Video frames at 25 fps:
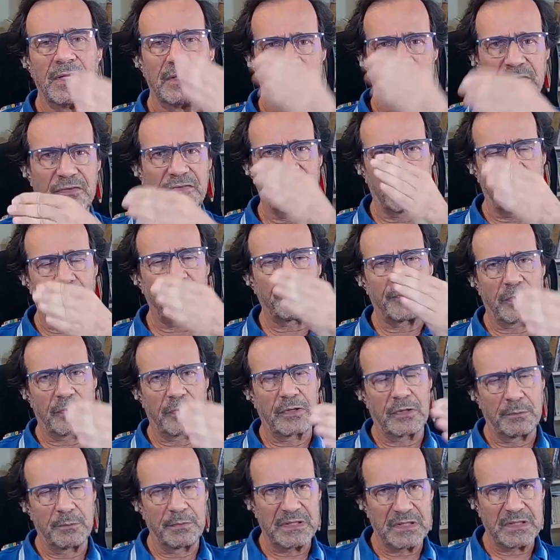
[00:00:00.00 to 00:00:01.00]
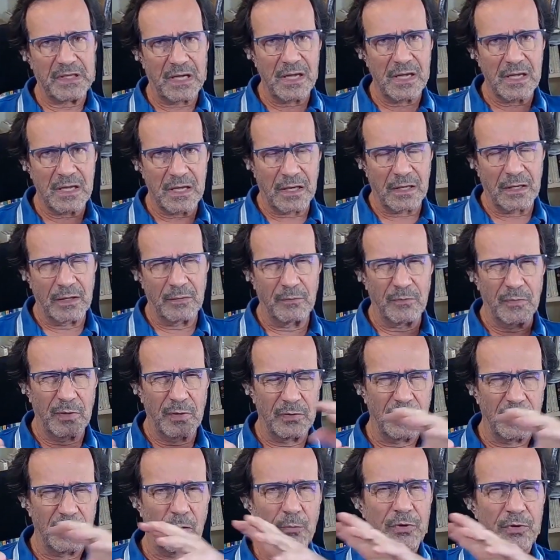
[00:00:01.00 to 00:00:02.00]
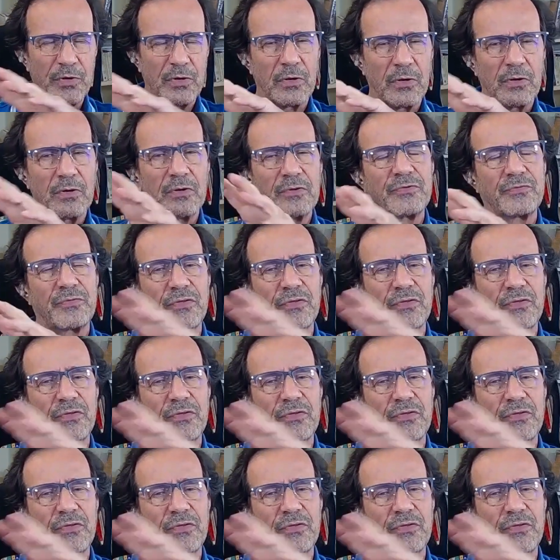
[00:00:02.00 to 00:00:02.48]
The steps we're going to be taking, and now we are